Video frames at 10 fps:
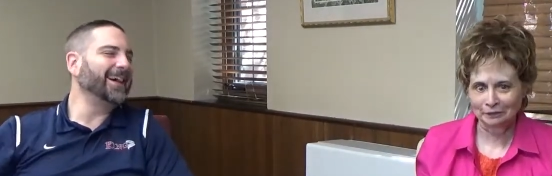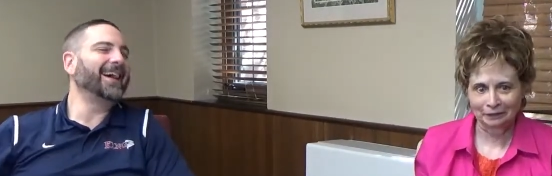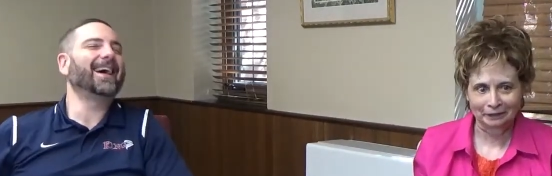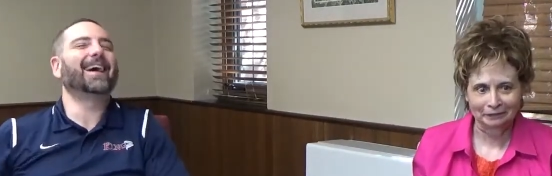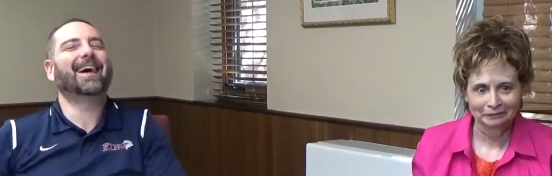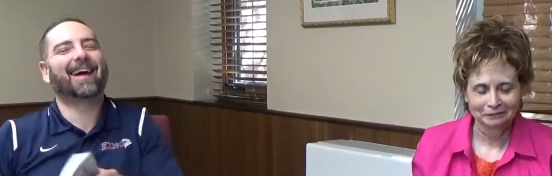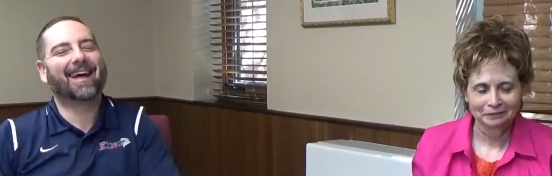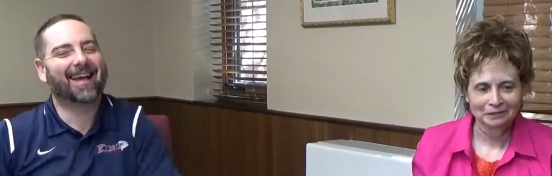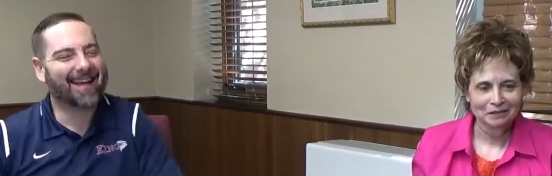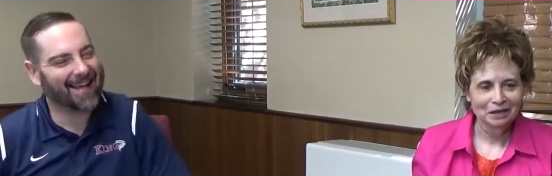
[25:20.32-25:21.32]

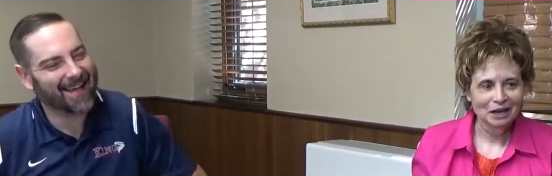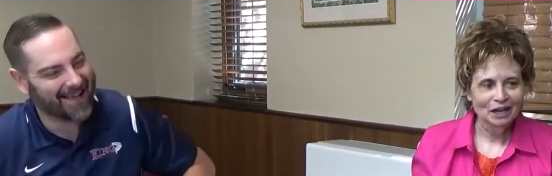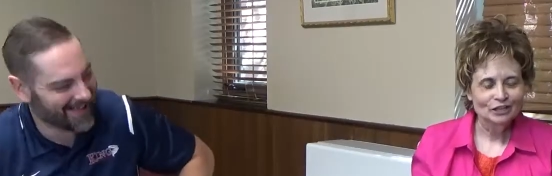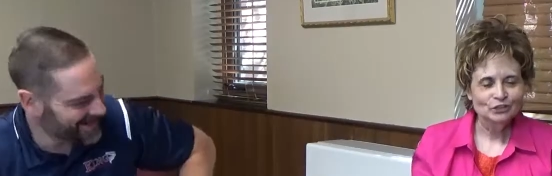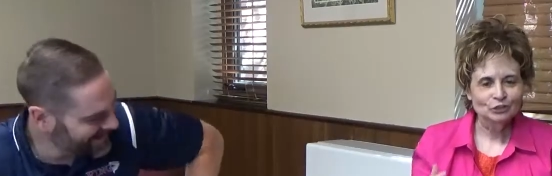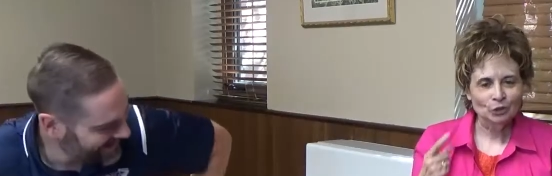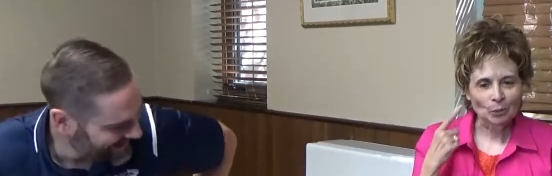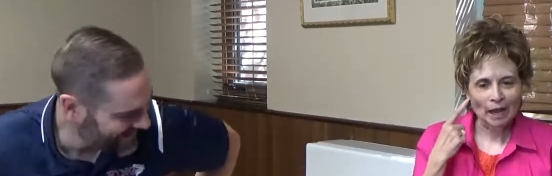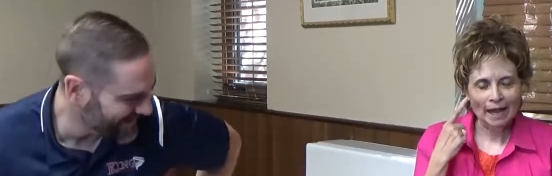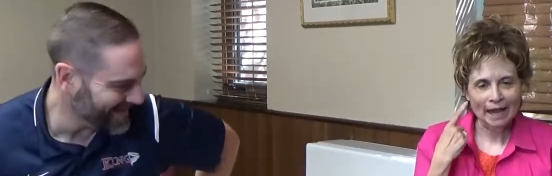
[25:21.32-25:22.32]
Speaker 1: so
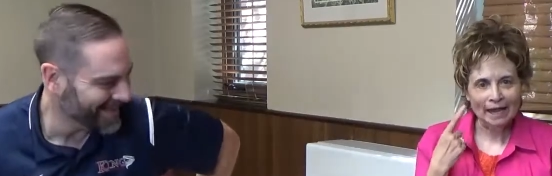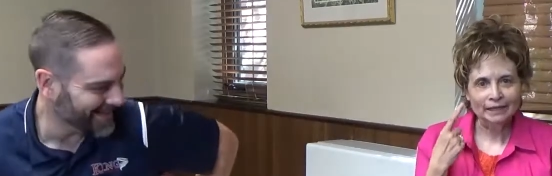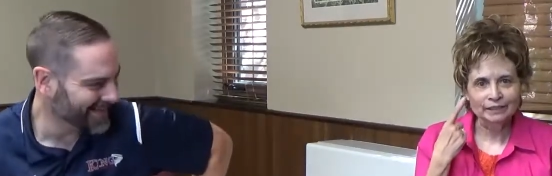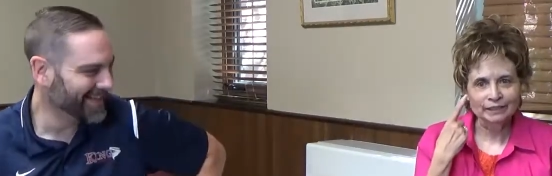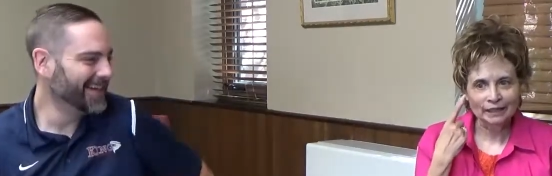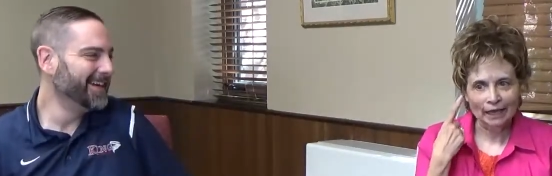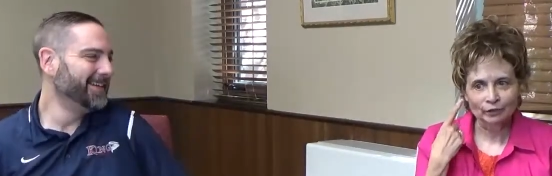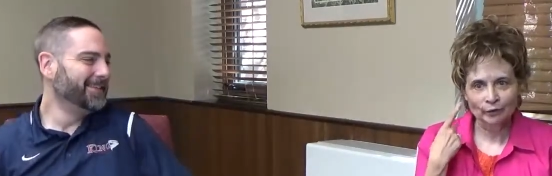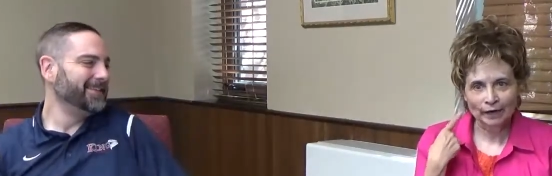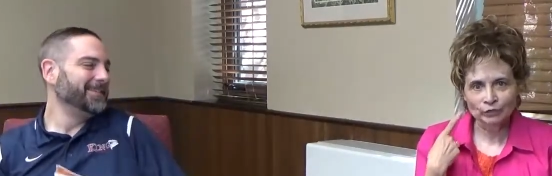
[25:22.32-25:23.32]
I had
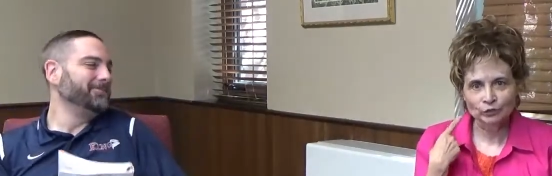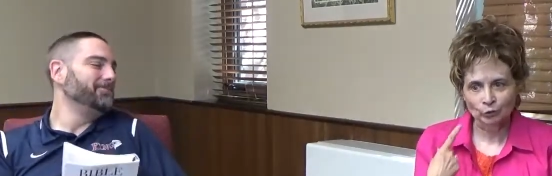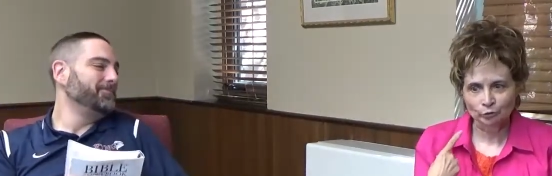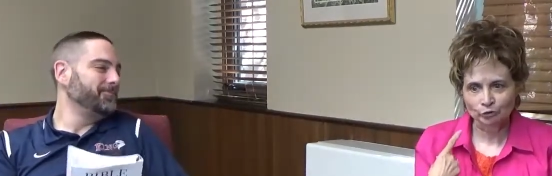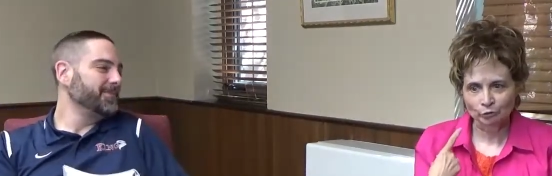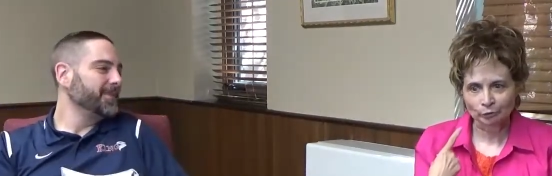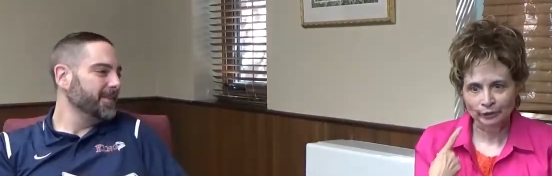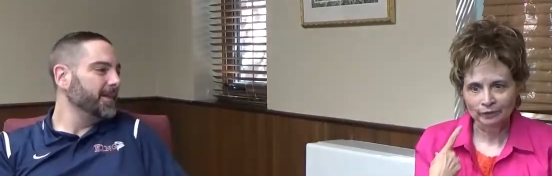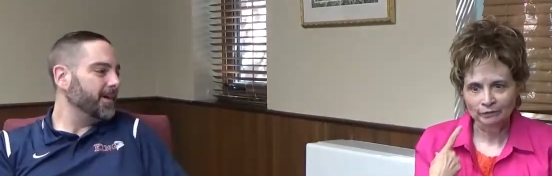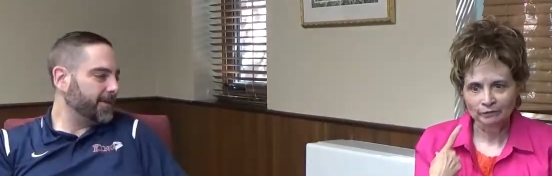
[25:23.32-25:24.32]
cataract
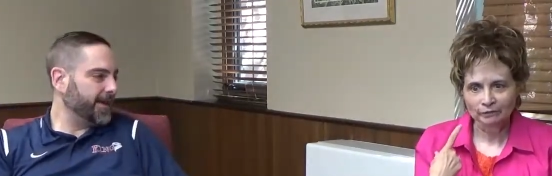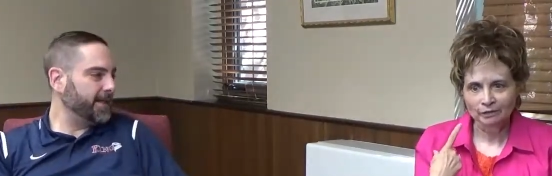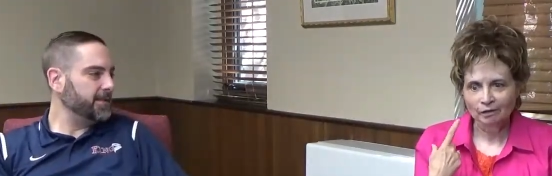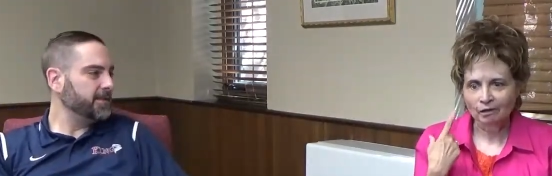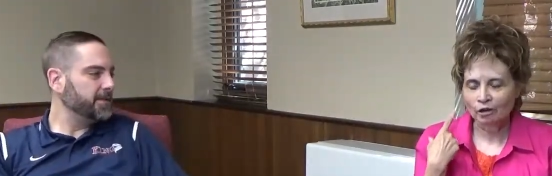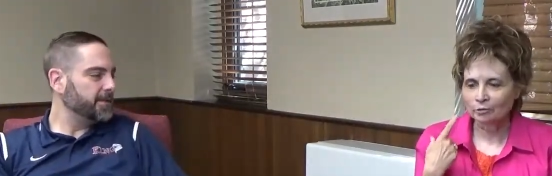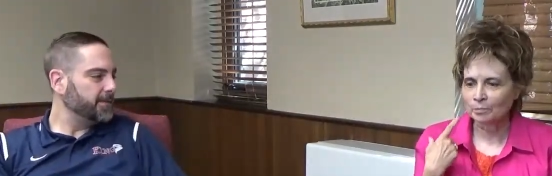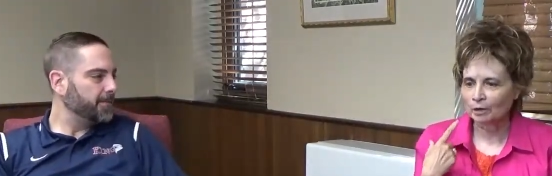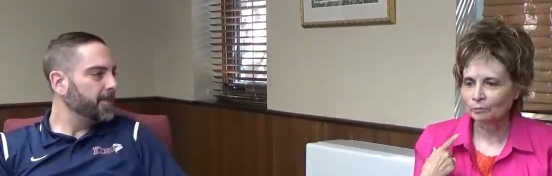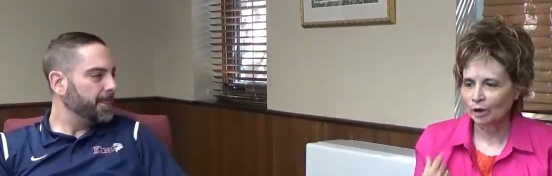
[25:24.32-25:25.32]
surgery okay. on
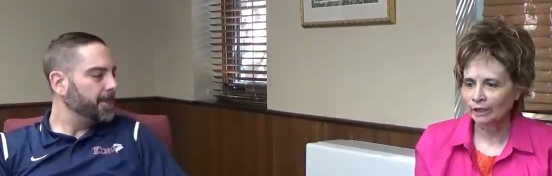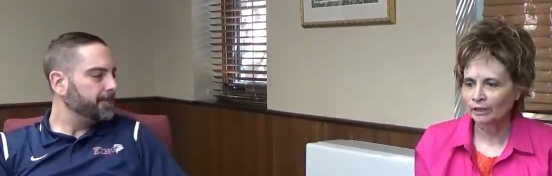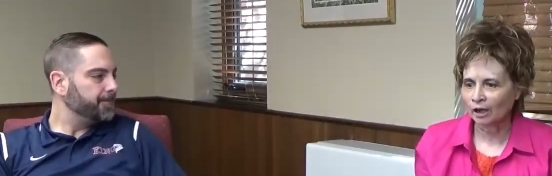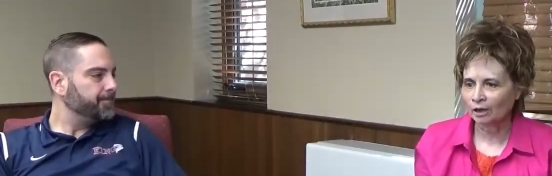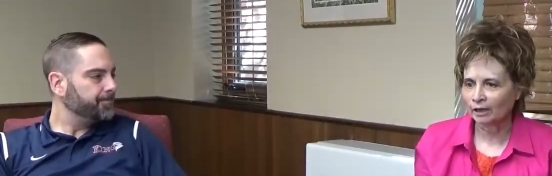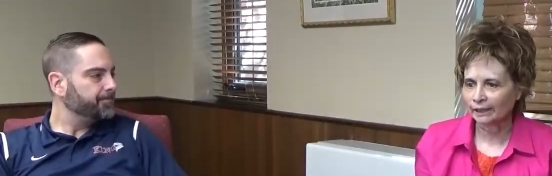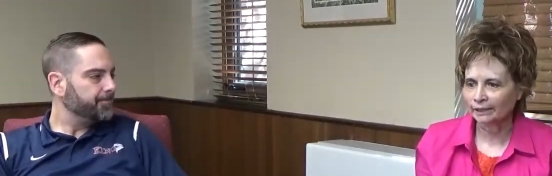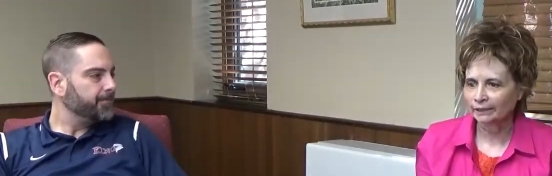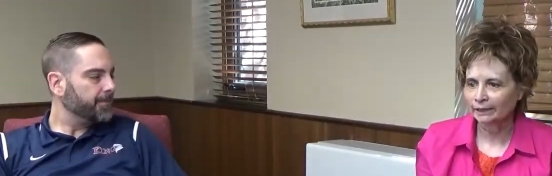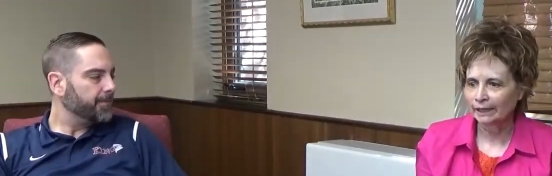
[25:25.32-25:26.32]
my right
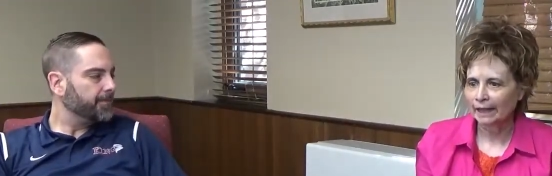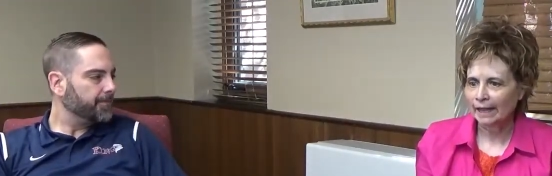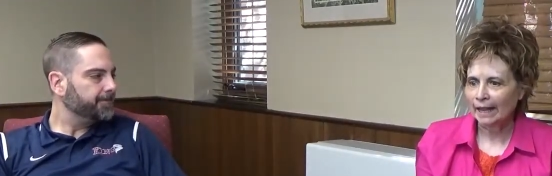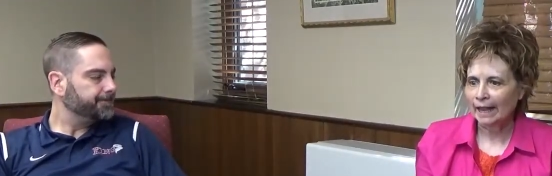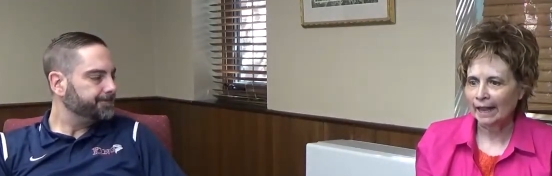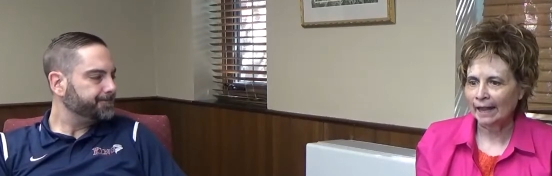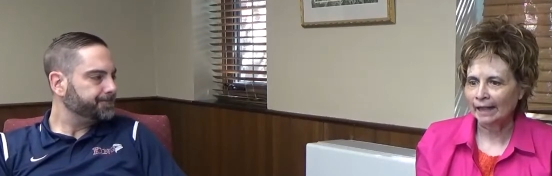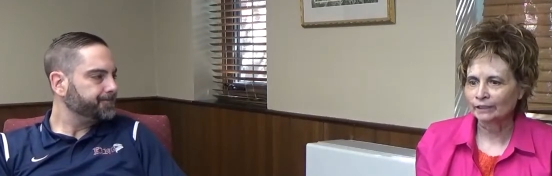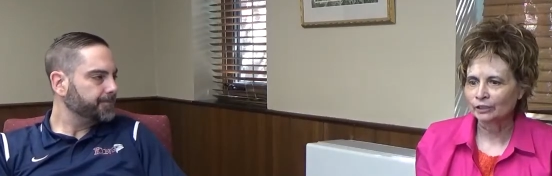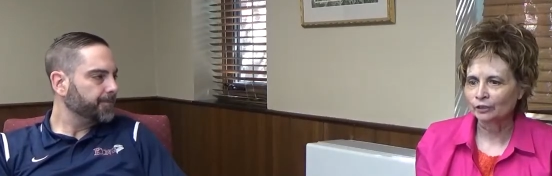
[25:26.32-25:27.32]
eye,
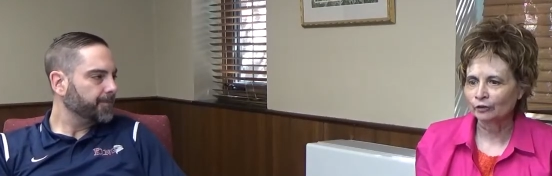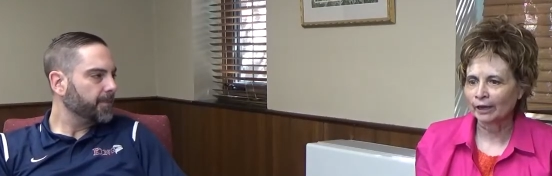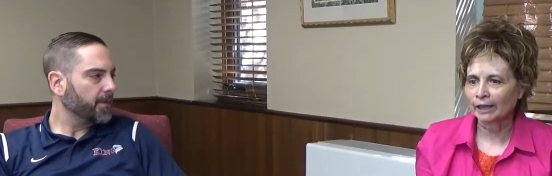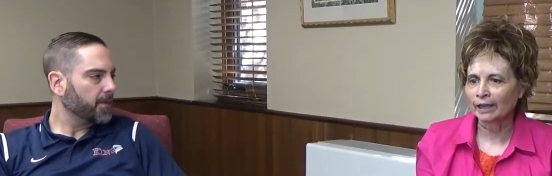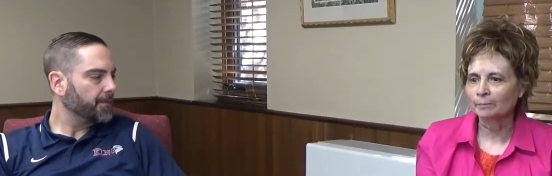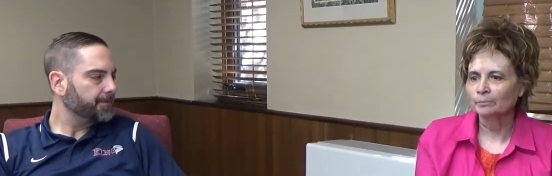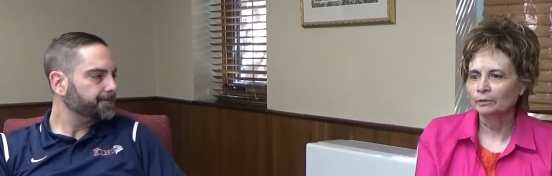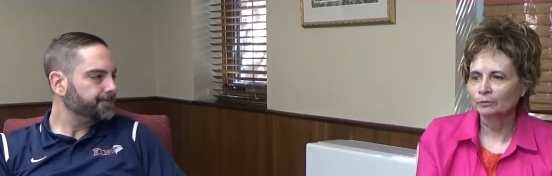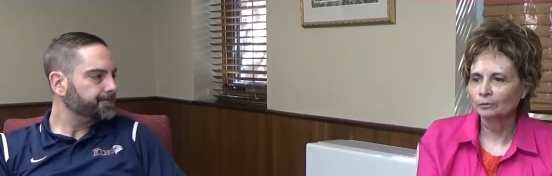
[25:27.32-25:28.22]
and here I am.